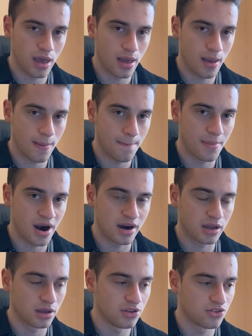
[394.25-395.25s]
mark
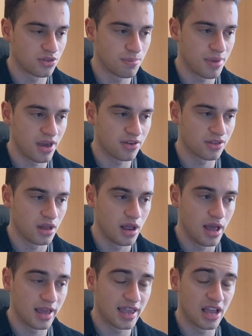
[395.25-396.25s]
is the best.
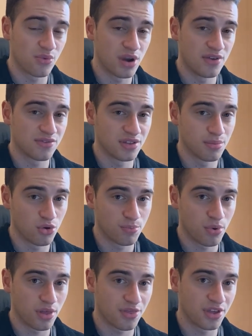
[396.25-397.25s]
Again, creatives is the most
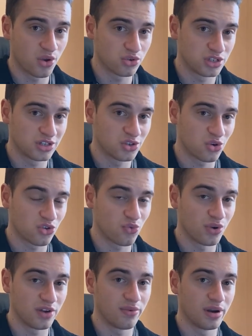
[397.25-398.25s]
important thing on TikTok, so
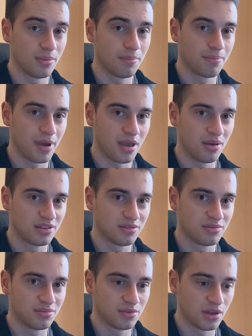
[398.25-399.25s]
really pay
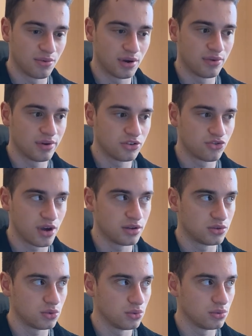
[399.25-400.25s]
and really try
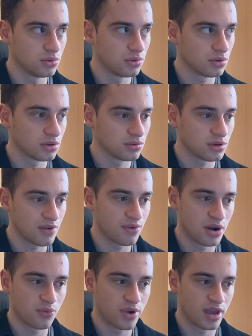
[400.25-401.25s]
to have
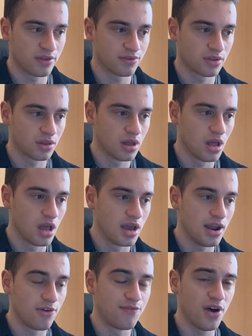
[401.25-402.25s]
great creatives.
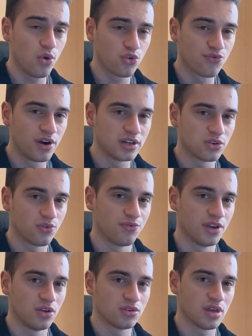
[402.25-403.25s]
Now, focus first on
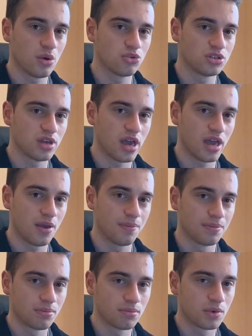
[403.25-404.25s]
videos, I would say,
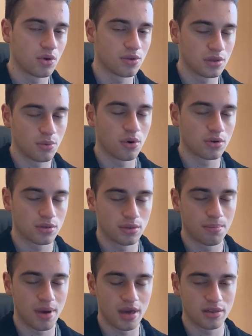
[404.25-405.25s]
because it works the
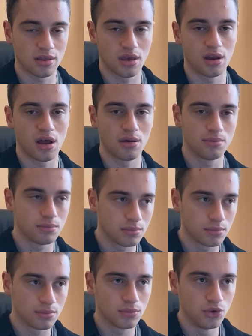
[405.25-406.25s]
best, and
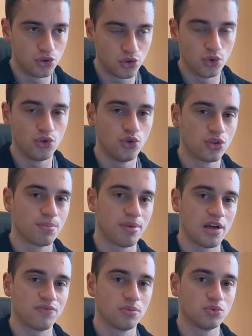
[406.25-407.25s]
you should use the
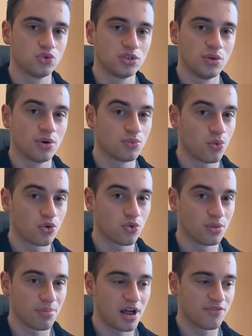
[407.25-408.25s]
platform to see what works on the
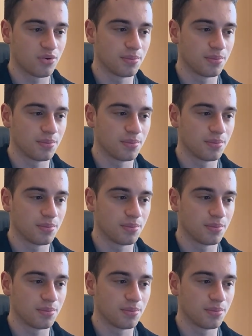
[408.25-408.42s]
platform.